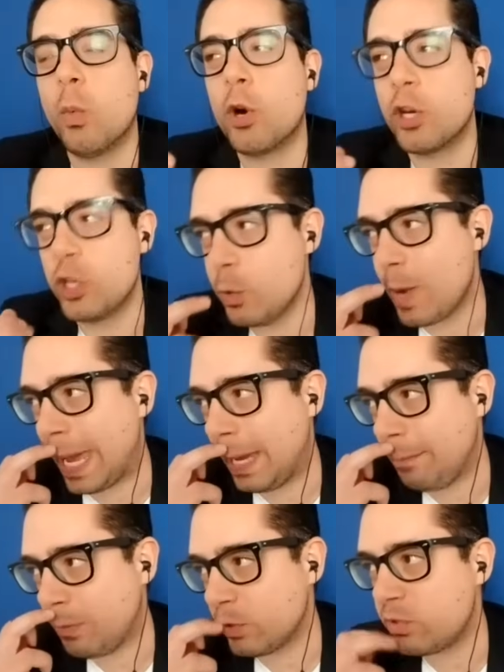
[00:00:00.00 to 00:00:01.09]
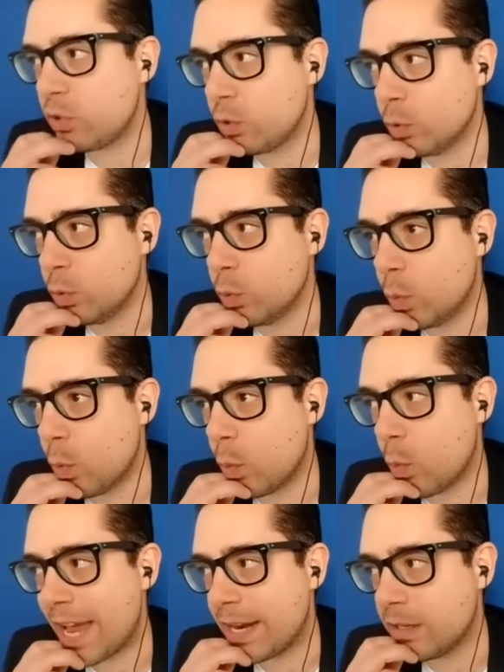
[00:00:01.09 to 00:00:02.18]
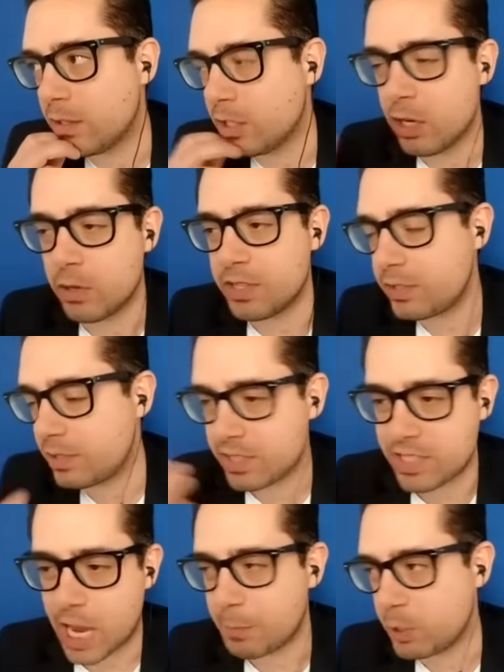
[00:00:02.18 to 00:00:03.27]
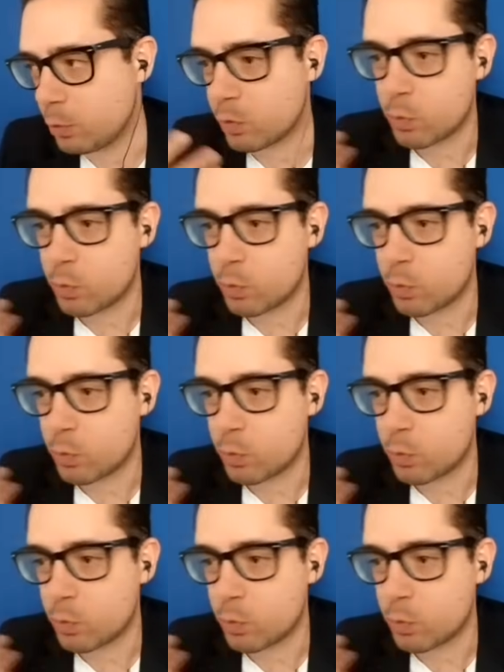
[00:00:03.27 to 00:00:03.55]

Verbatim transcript: were you able to when you know this this time when you were